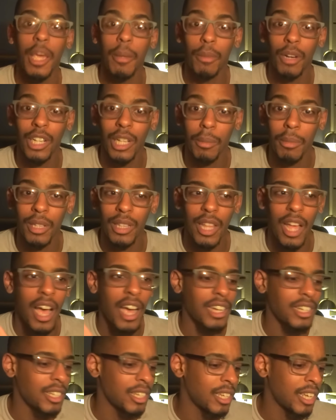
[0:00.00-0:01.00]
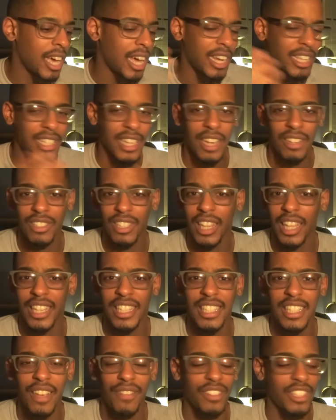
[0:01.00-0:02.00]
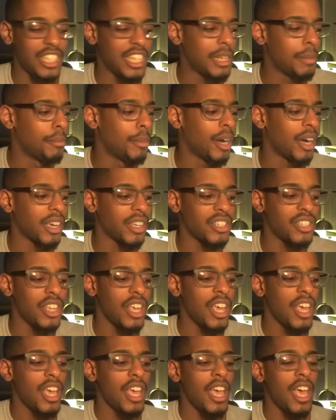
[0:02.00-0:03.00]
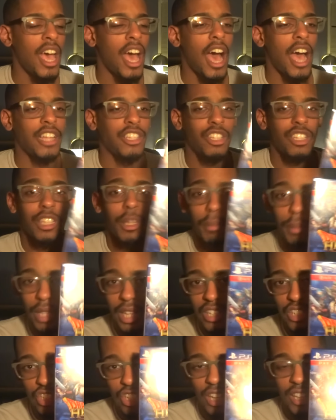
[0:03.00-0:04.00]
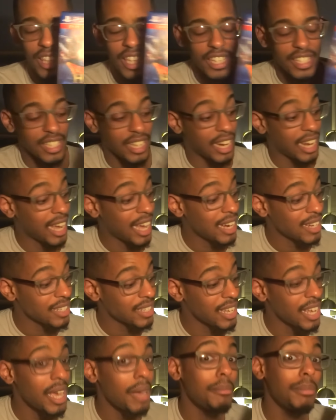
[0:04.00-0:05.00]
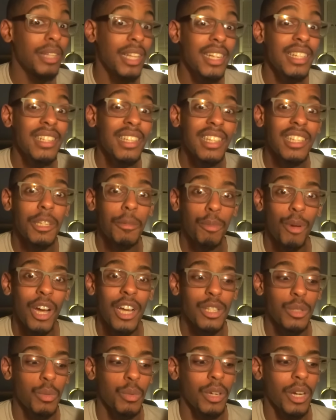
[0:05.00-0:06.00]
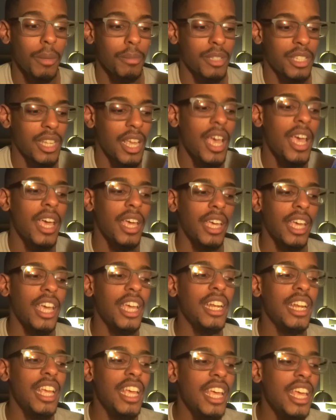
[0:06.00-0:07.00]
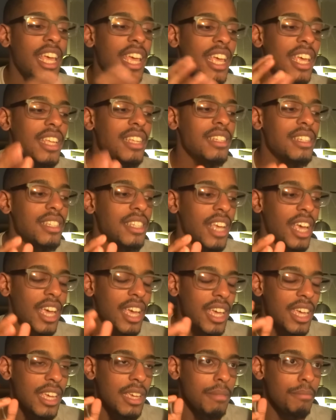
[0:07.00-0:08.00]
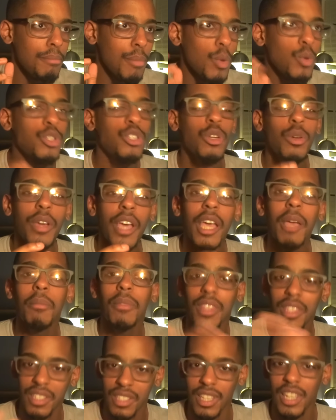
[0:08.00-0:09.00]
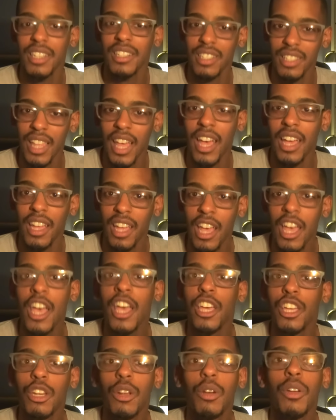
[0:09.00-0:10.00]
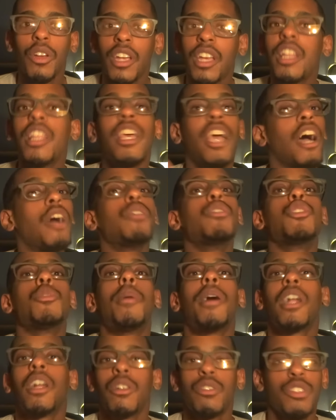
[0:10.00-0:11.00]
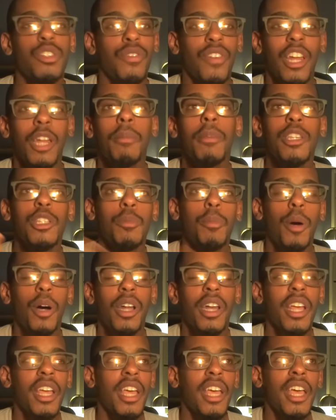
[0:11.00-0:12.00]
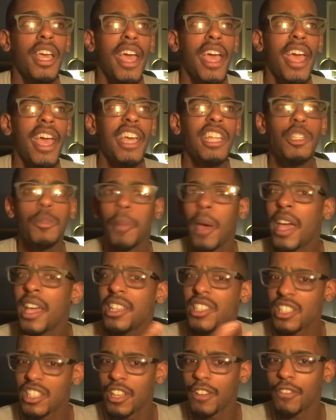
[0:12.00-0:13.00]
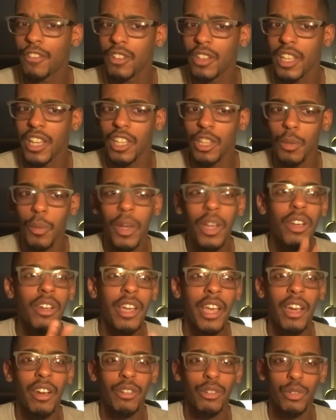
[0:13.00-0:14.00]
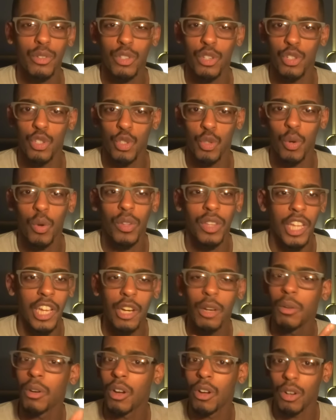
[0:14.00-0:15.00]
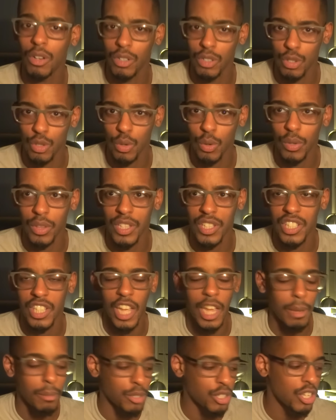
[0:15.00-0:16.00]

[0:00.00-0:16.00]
Gamer Club Unlocked got it down to like 17 bucks. I took the plunge on this, and I gotta say, I'm pleasantly surprised with what I'm saying. It is a Musou game in the sense that, you know, you're killing hundreds upon hundreds of enemies, but it's paced differently, and the way your characters control, they don't all control the same.